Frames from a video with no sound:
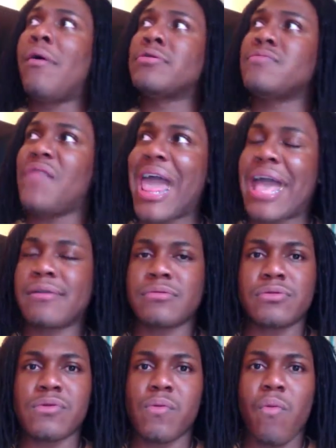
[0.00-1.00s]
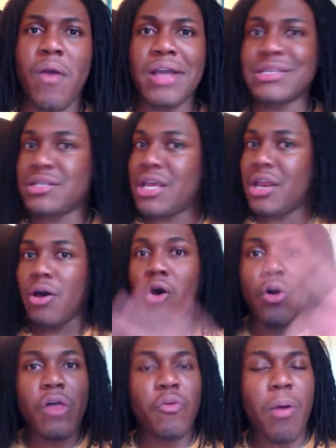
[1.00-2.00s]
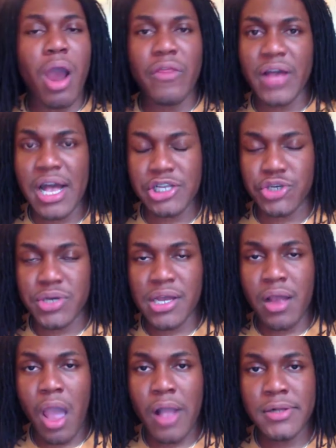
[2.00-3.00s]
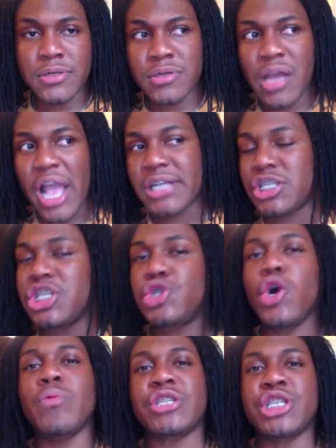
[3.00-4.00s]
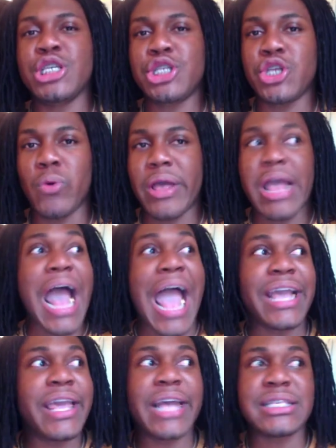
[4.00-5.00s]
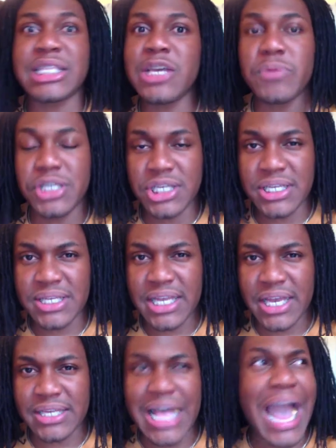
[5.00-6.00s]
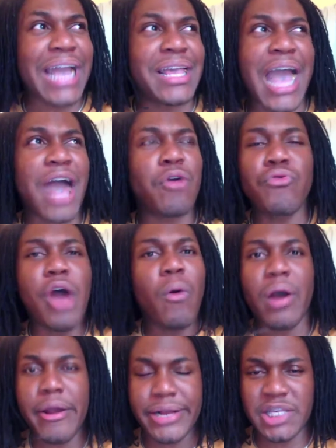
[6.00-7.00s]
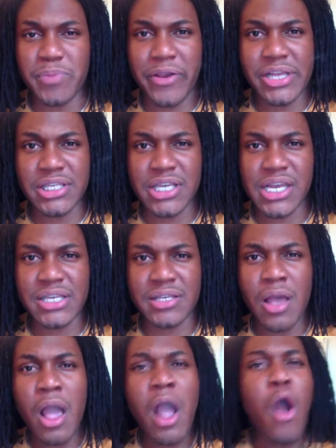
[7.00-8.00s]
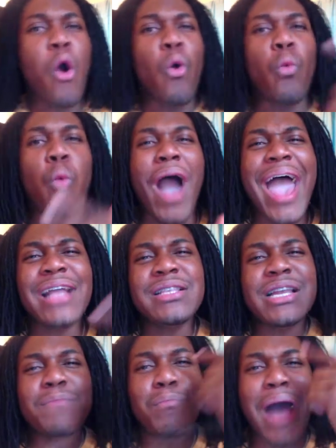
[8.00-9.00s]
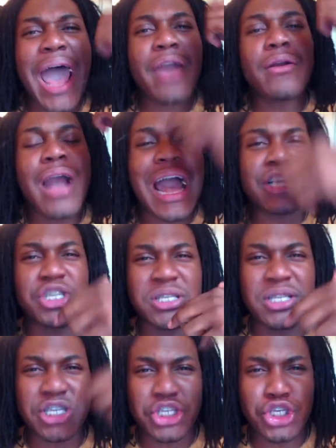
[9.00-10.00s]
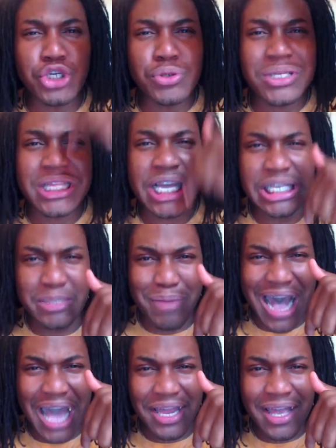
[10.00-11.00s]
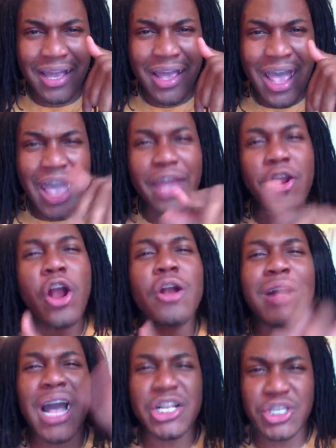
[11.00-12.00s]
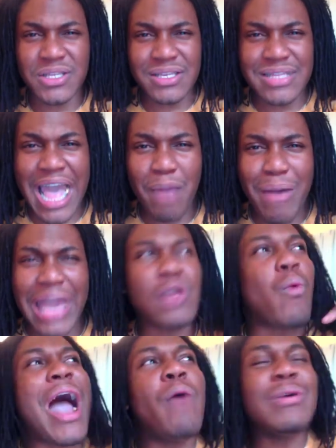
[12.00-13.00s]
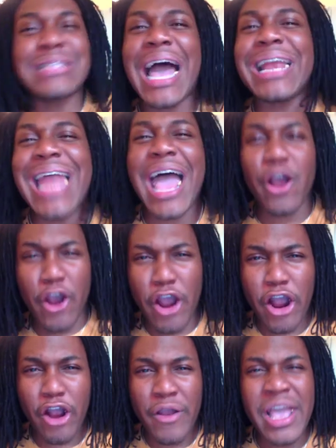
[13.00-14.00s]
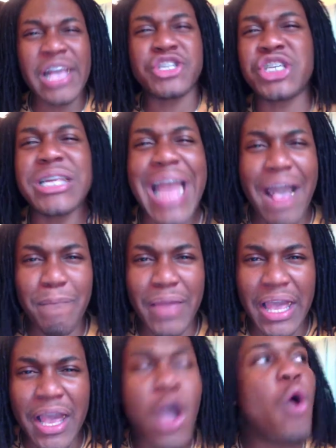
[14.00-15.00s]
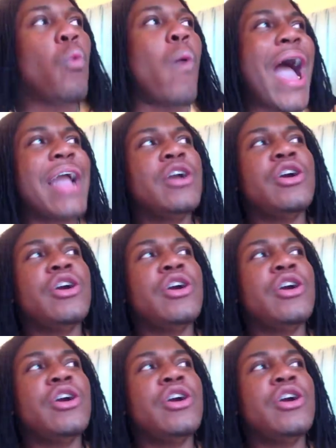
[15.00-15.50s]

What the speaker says: that is in a whole other part of the country and she's doing what she's doing. I can't see what she sees. I don't know what her experience is. Why did my consciousness choose this body and her consciousness that body? Why was I not her and she not me? Why